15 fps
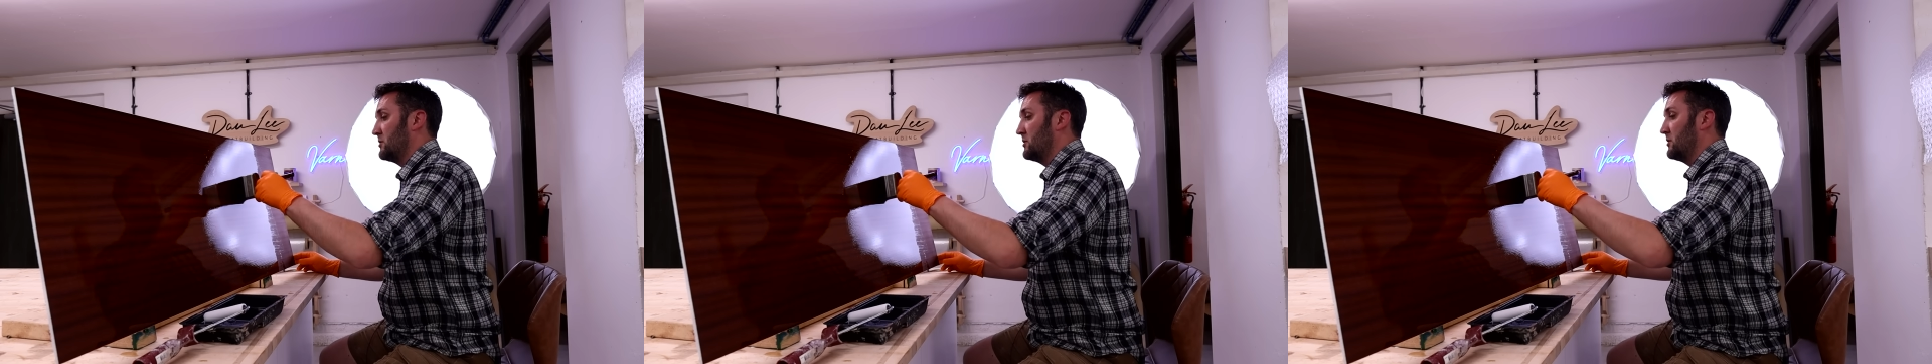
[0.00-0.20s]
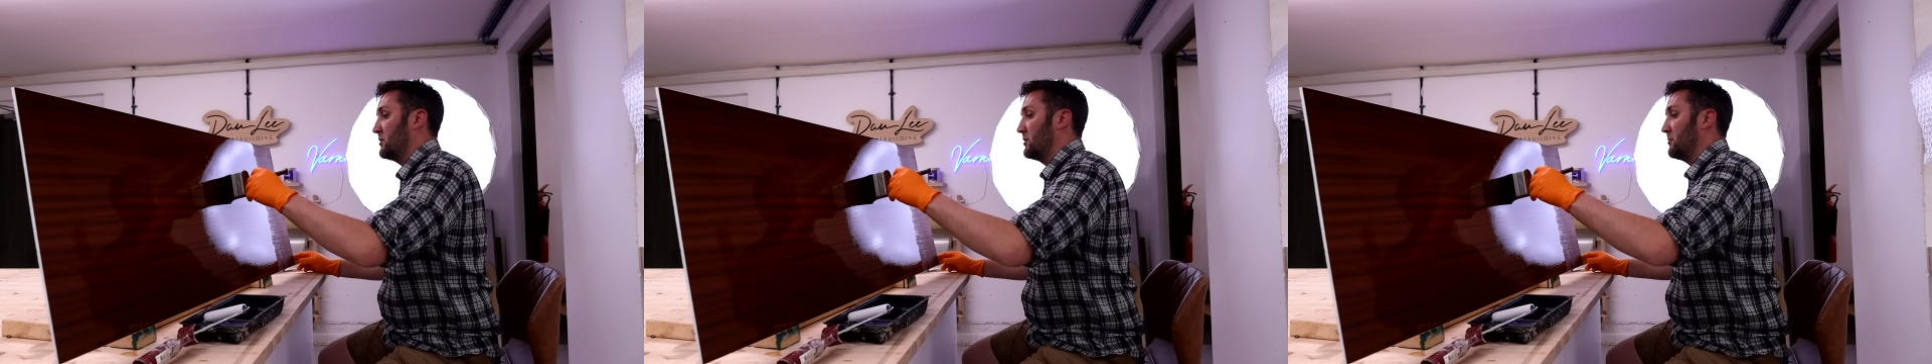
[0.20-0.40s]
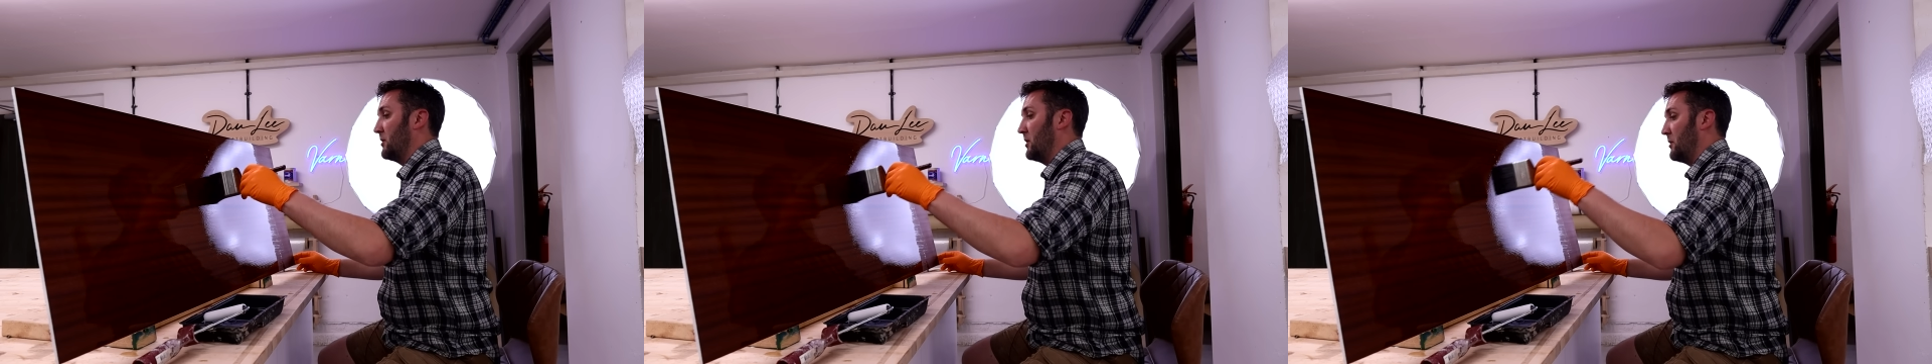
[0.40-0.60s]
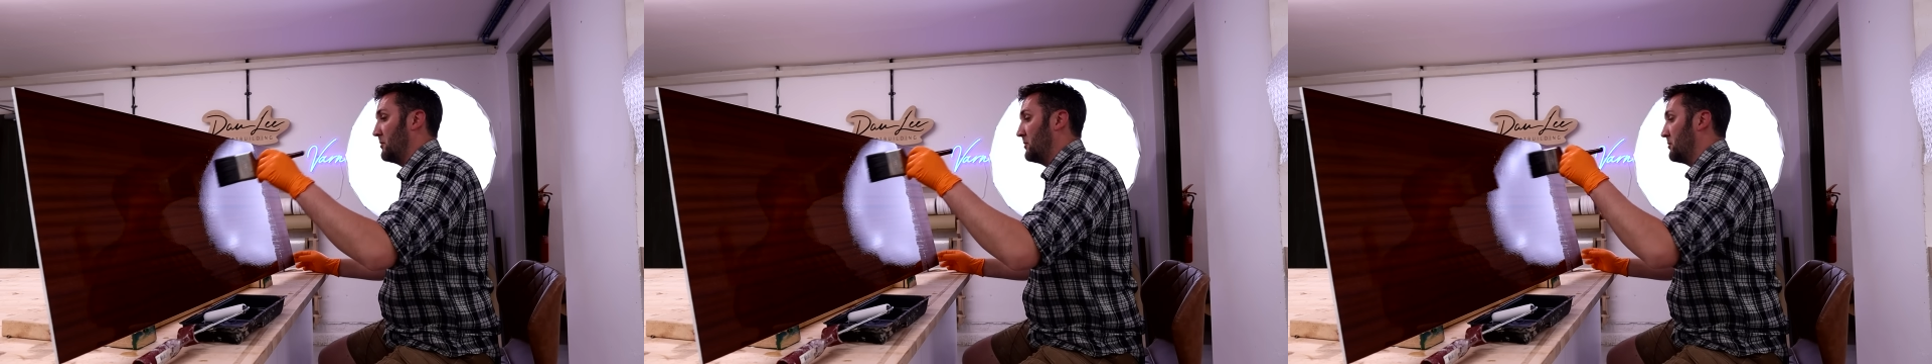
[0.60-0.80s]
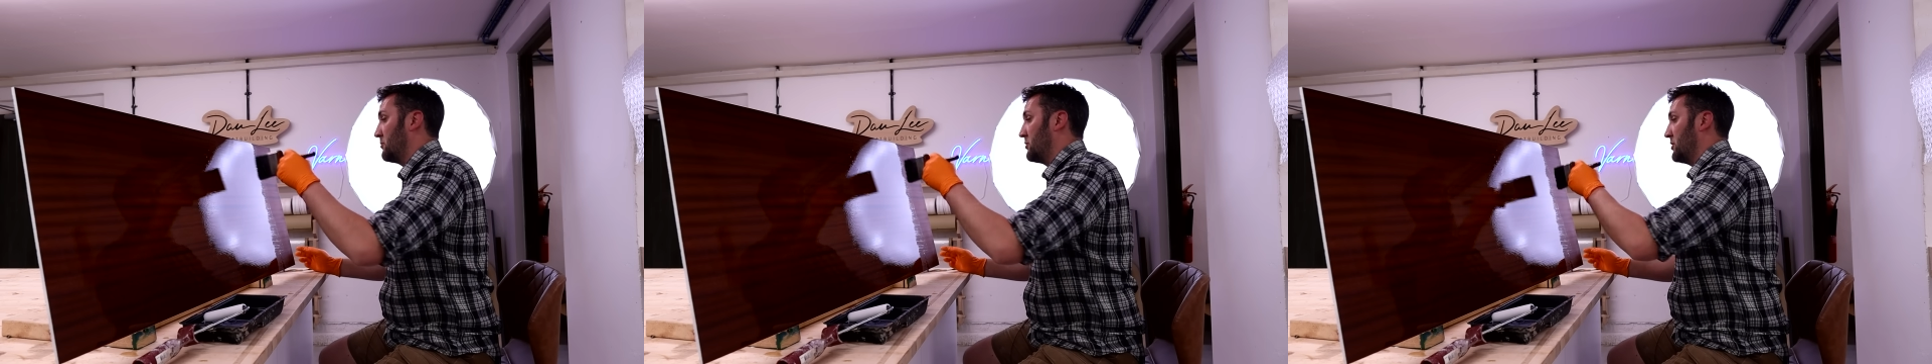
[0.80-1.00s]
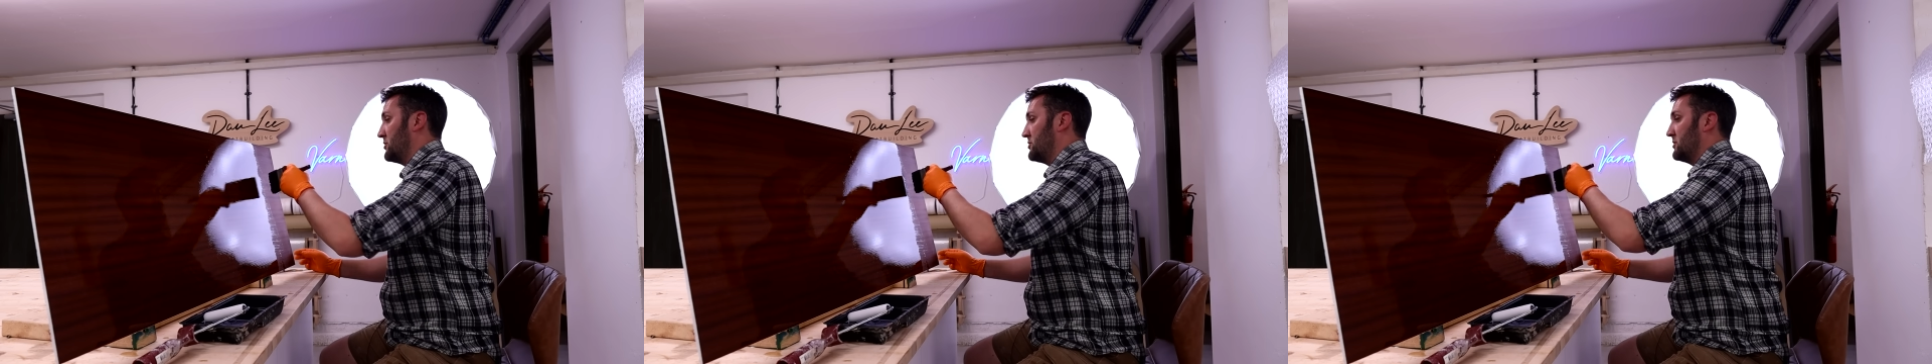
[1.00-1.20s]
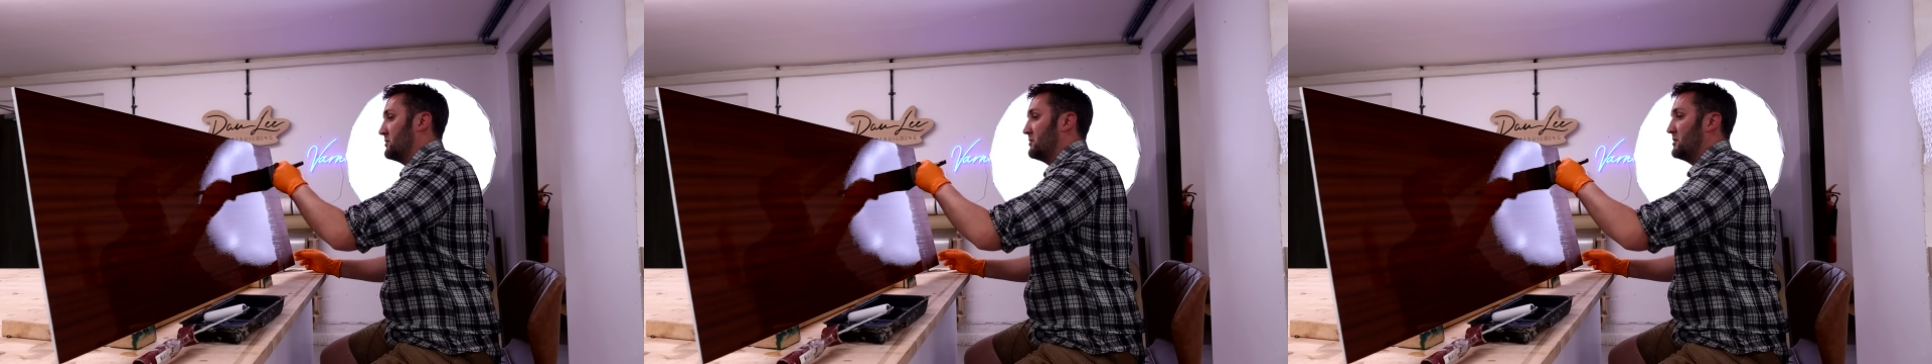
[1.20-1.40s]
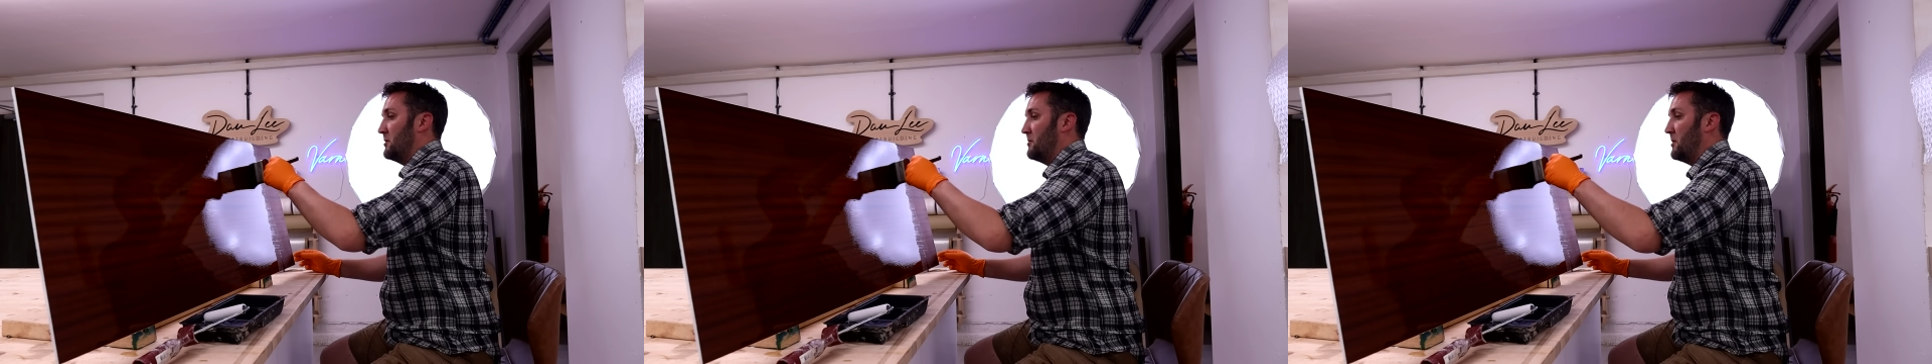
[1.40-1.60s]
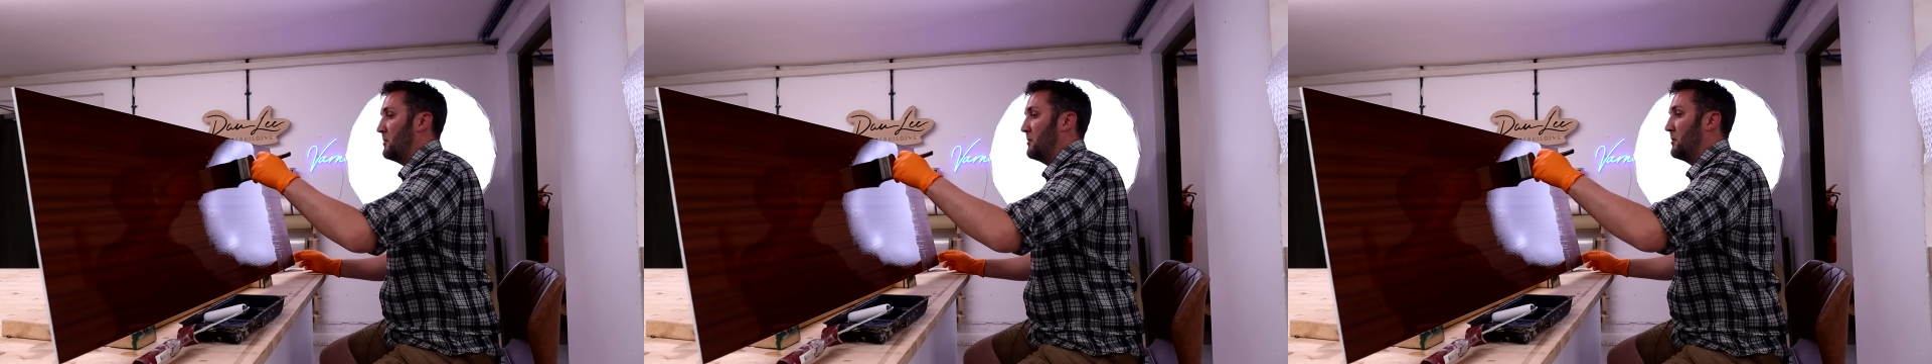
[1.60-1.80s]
You can apply it with the brush and tip it